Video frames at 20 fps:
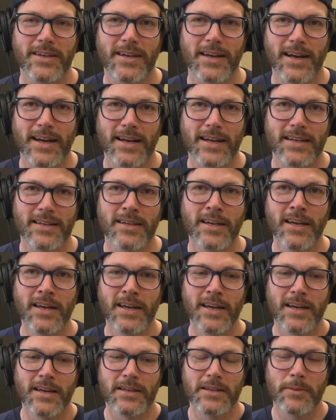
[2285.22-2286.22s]
uh
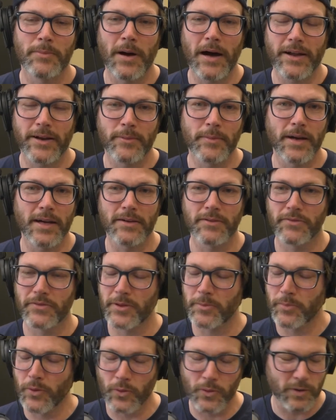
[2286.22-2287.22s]
the bottom of
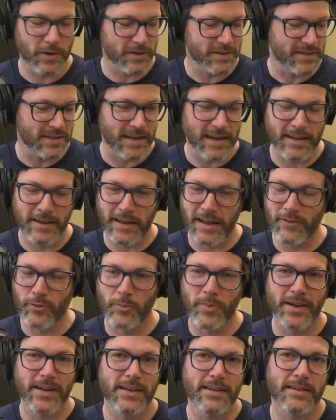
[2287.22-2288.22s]
the boards and, and
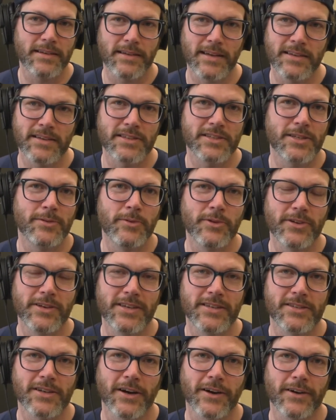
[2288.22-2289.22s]
everybody in this
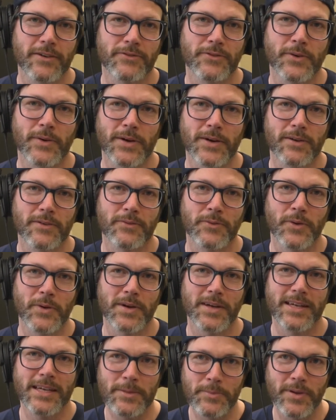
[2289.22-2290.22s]
community's heart for for
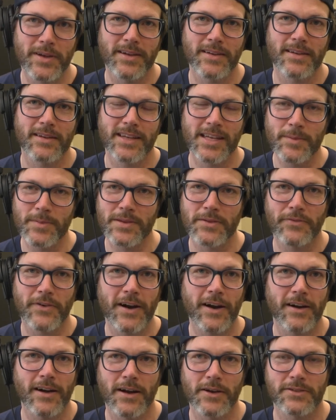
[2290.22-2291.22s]
keeping keeping the
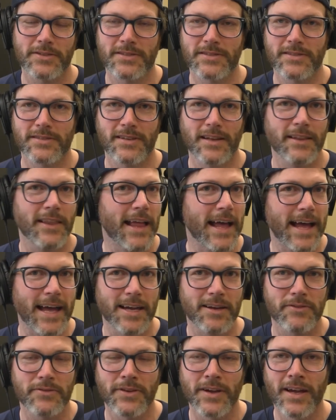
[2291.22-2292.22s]
Firehouse
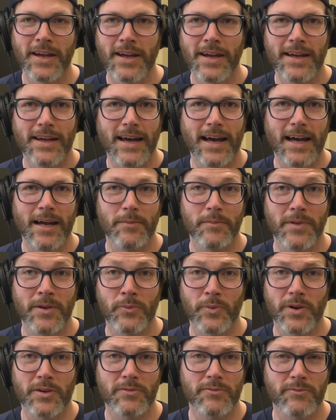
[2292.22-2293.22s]
alive, um
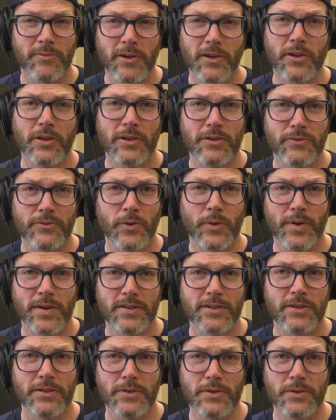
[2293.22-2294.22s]
and we're really looking
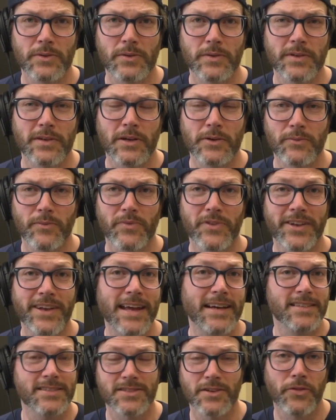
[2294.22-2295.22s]
forward to you know the
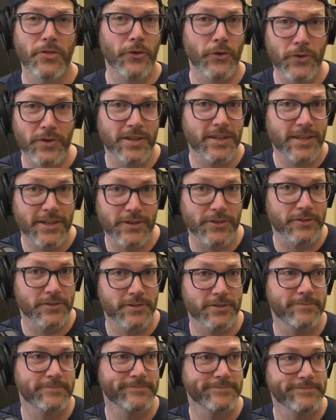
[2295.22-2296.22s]
next thirty
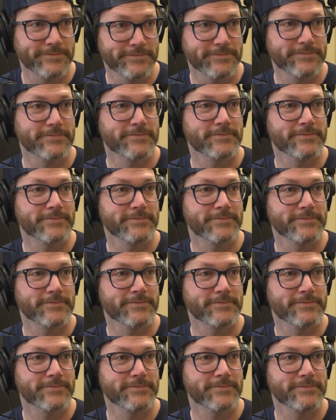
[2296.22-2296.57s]
years. Wow,